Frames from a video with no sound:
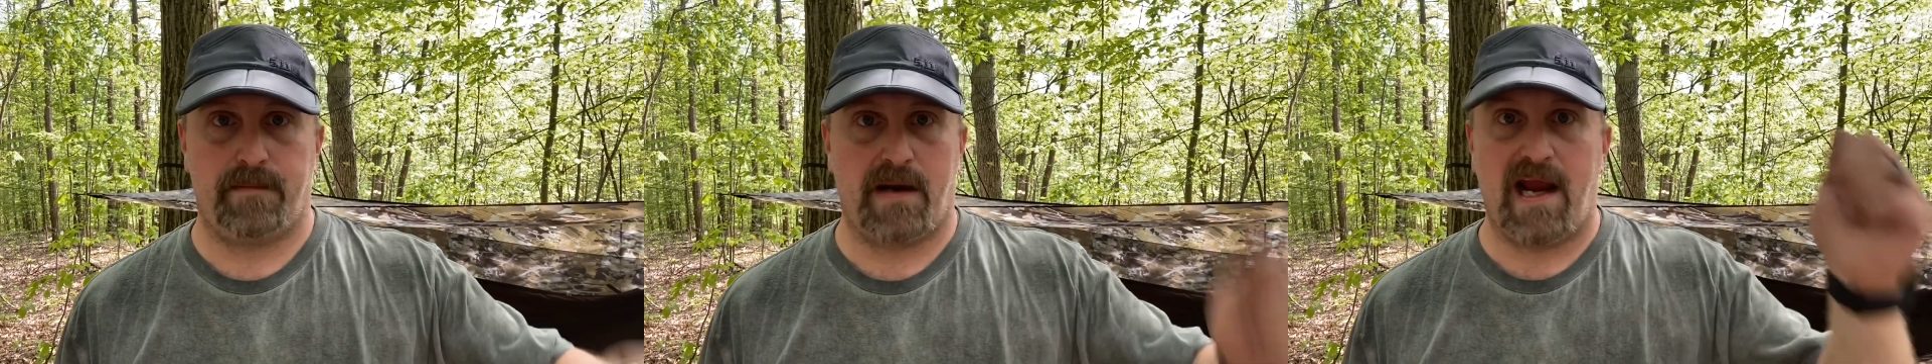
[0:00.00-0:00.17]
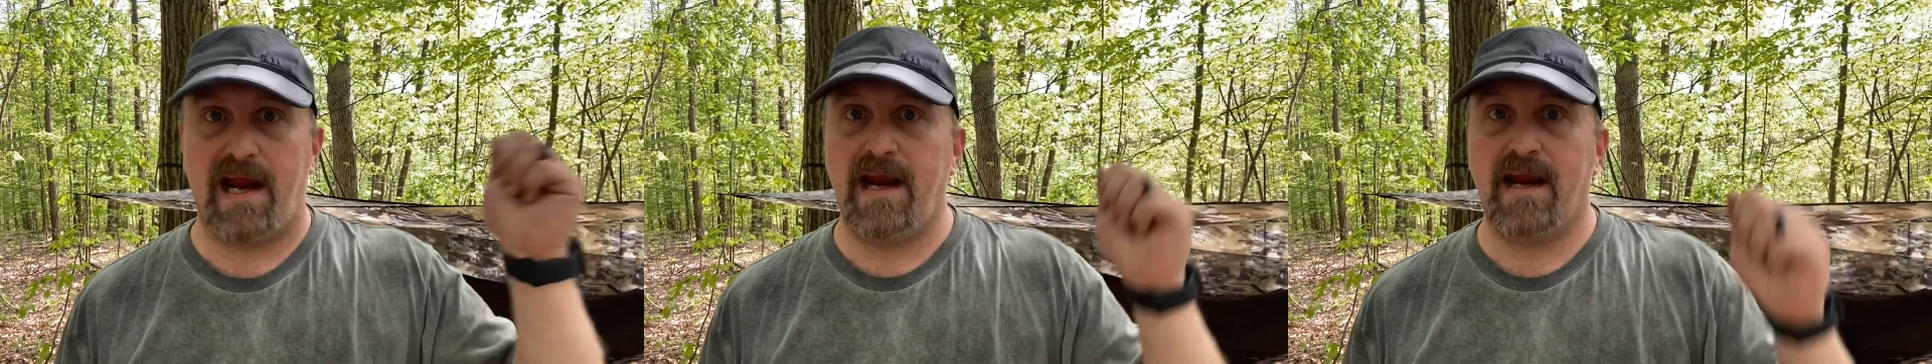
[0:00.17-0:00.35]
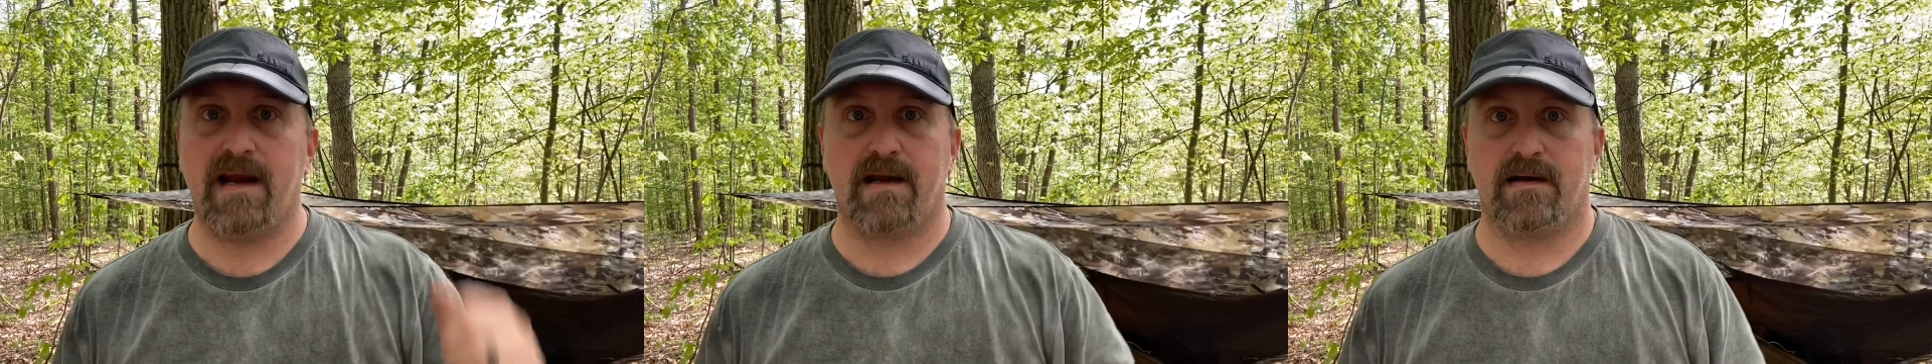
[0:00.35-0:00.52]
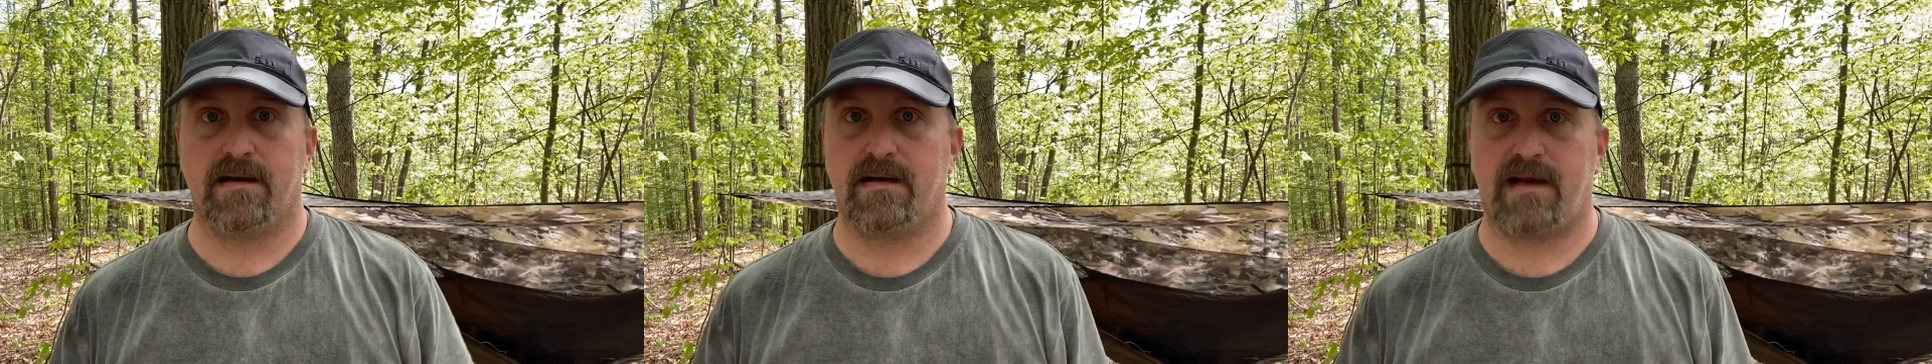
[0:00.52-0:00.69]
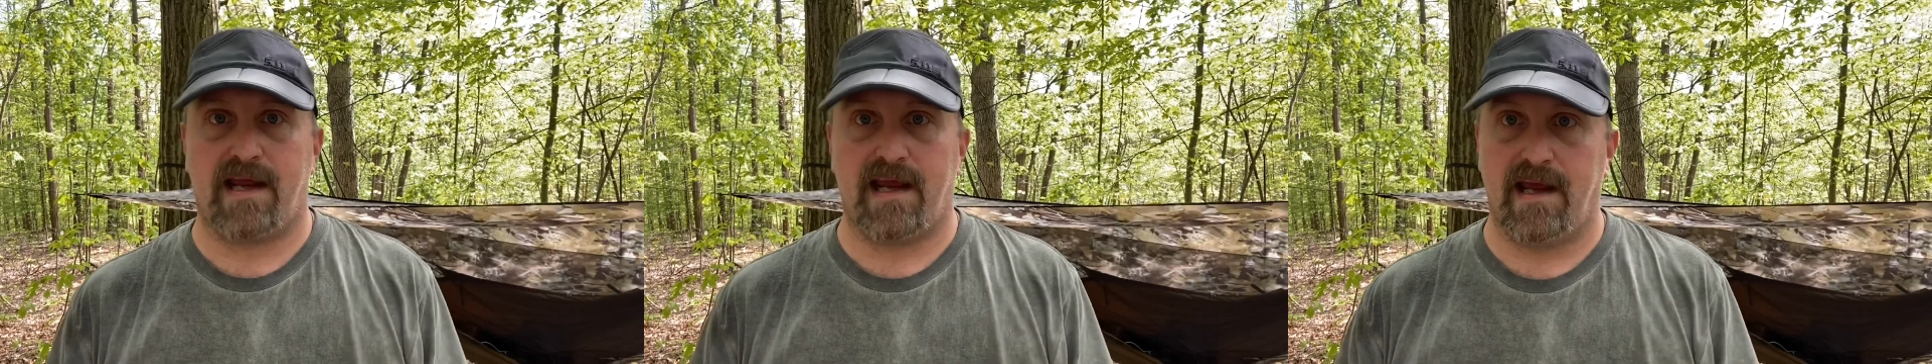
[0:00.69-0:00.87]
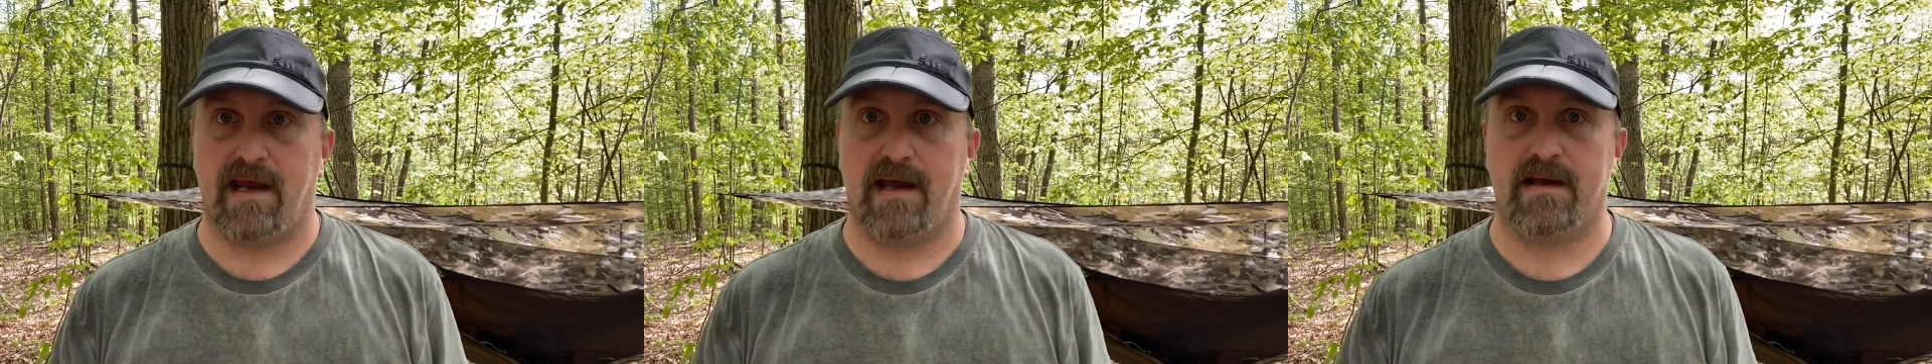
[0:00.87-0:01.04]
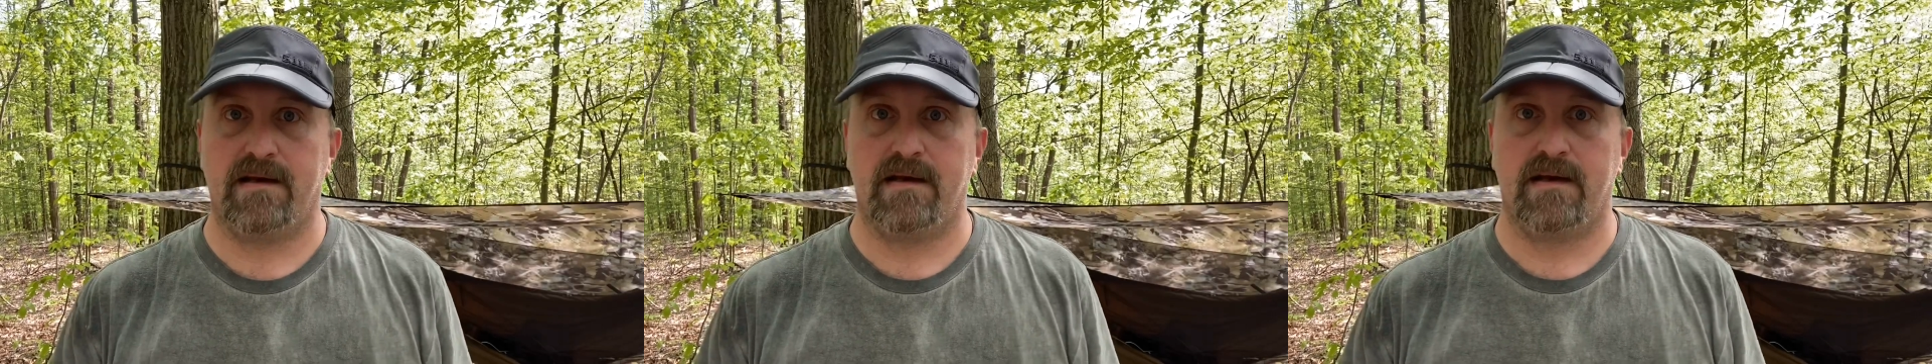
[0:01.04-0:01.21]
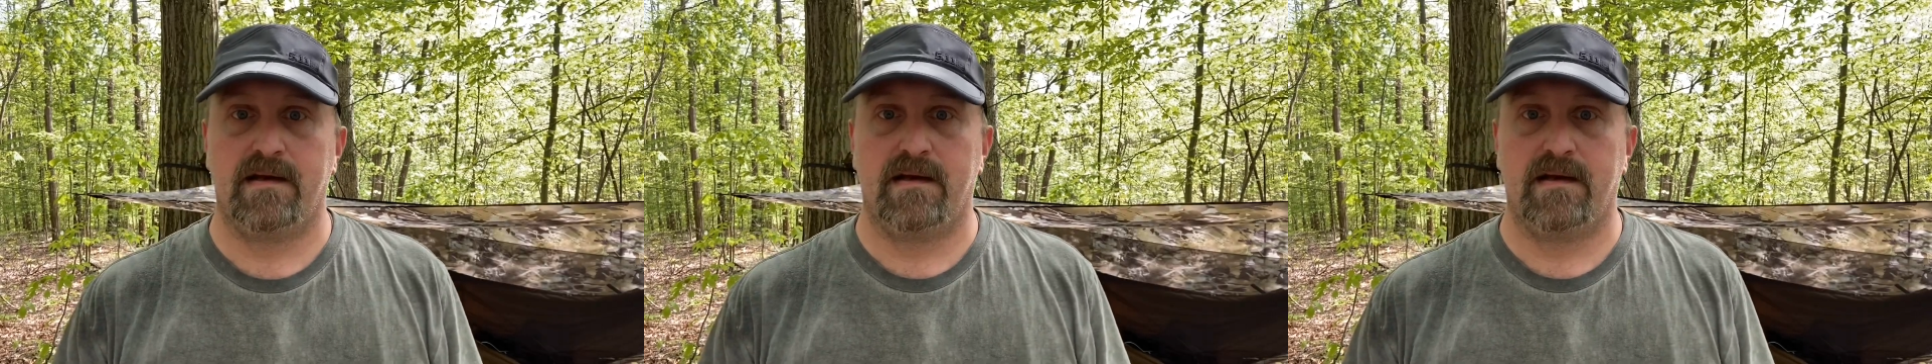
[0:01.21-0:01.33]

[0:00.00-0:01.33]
pan kit